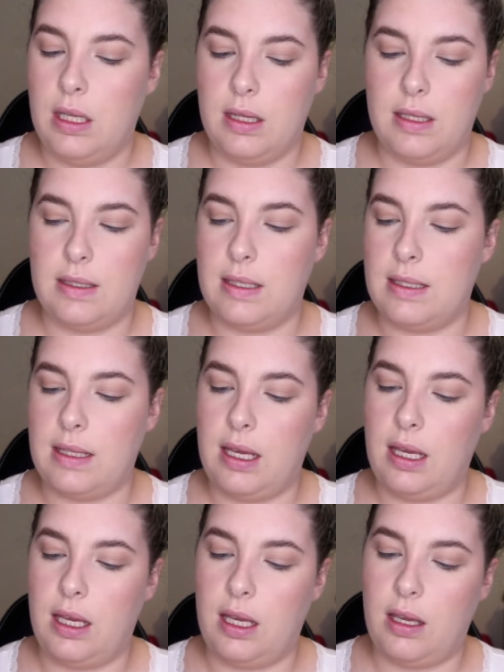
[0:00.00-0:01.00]
This is
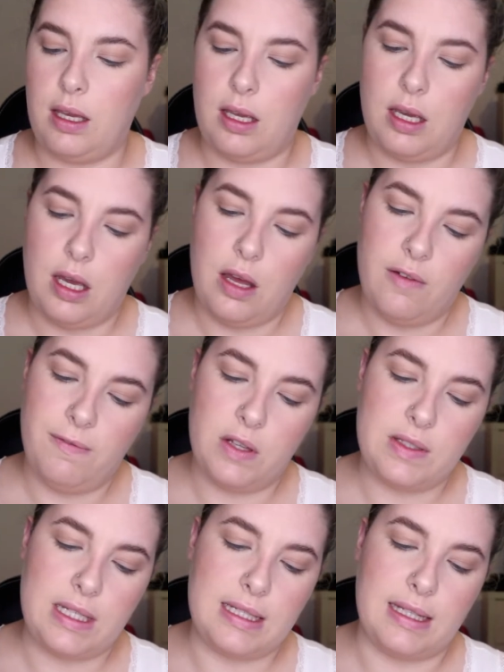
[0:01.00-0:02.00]
the
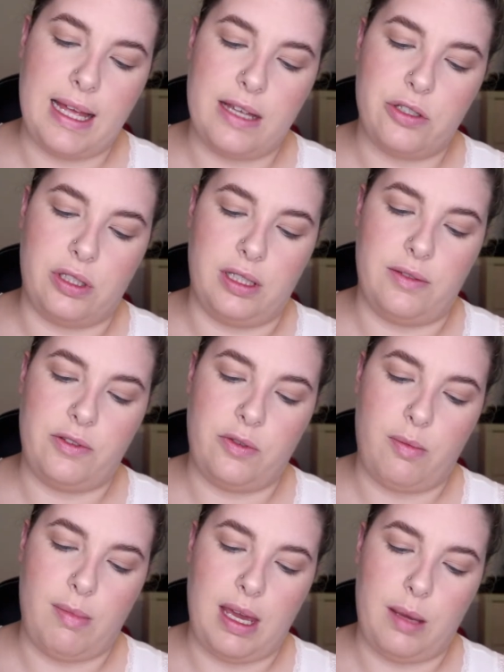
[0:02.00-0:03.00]
Falsies Lash Lift
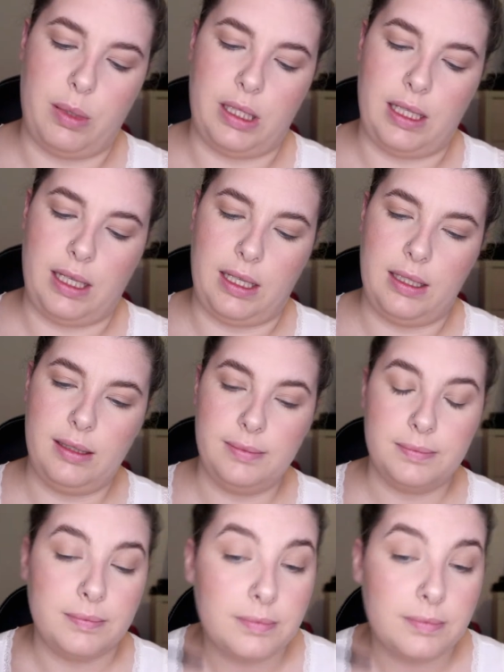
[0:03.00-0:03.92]
from Maybelline.